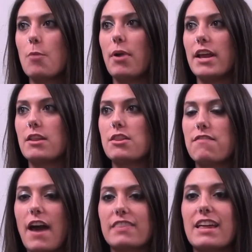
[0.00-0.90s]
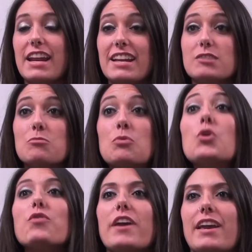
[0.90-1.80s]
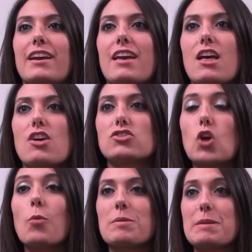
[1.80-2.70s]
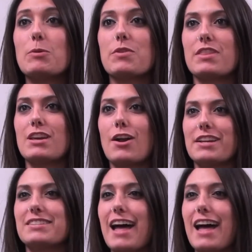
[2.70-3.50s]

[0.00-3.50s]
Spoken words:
But the fact that it is moving so many people within the audience,